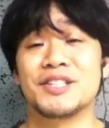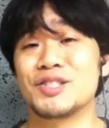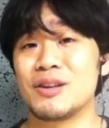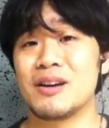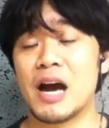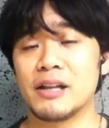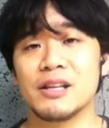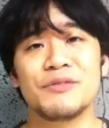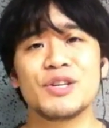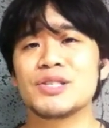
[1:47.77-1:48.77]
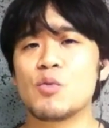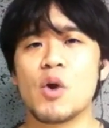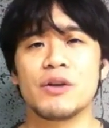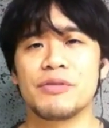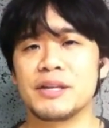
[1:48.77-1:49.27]
I love using one of
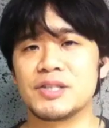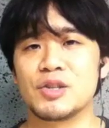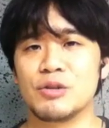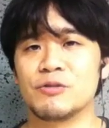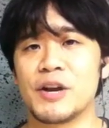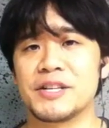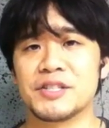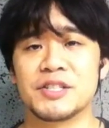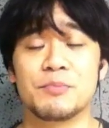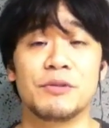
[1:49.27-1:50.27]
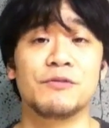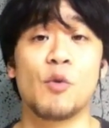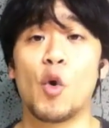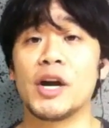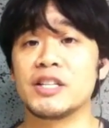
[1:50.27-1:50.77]
these two phrases before I
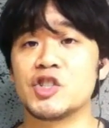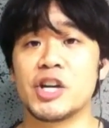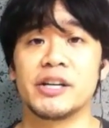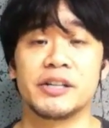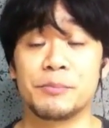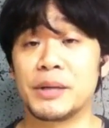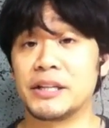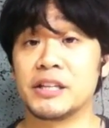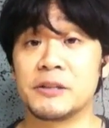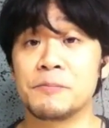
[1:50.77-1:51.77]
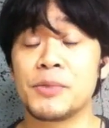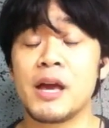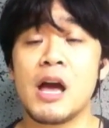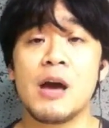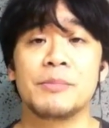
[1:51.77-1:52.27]
share an opinion
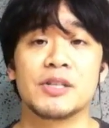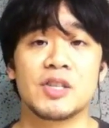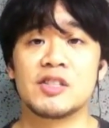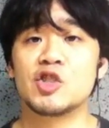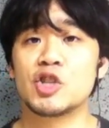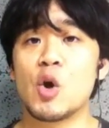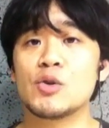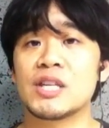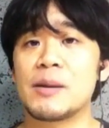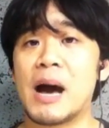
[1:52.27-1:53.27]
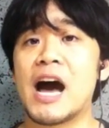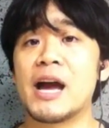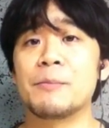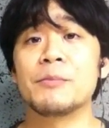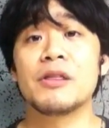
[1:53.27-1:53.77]
because it shows that I'm
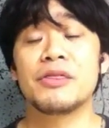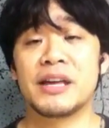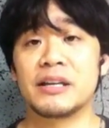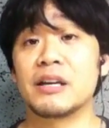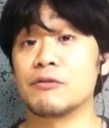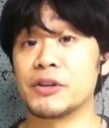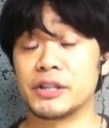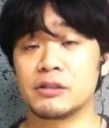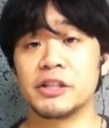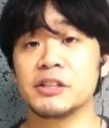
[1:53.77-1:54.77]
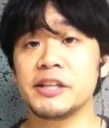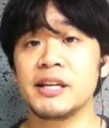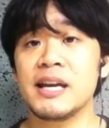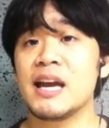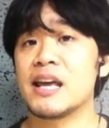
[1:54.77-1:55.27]
thinking very clearly
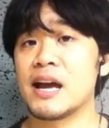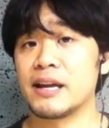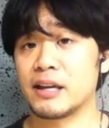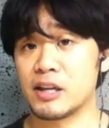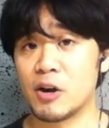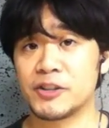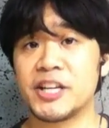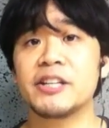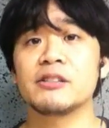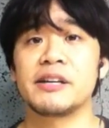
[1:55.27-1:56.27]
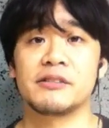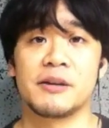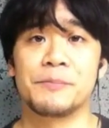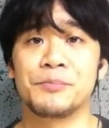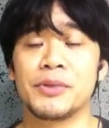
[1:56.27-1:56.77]
and I can articulate them
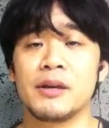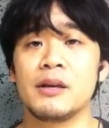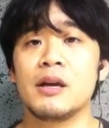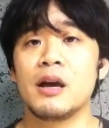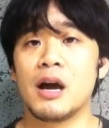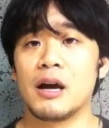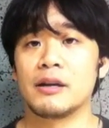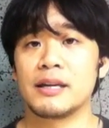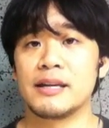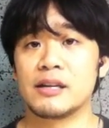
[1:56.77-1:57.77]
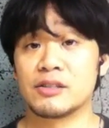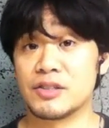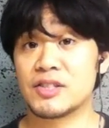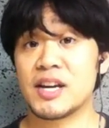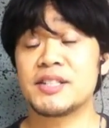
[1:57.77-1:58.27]
in a
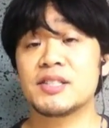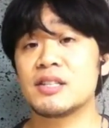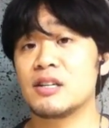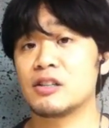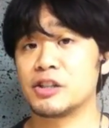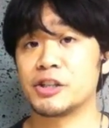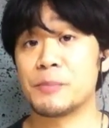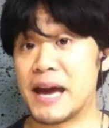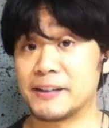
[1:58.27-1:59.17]
concise, clear manner.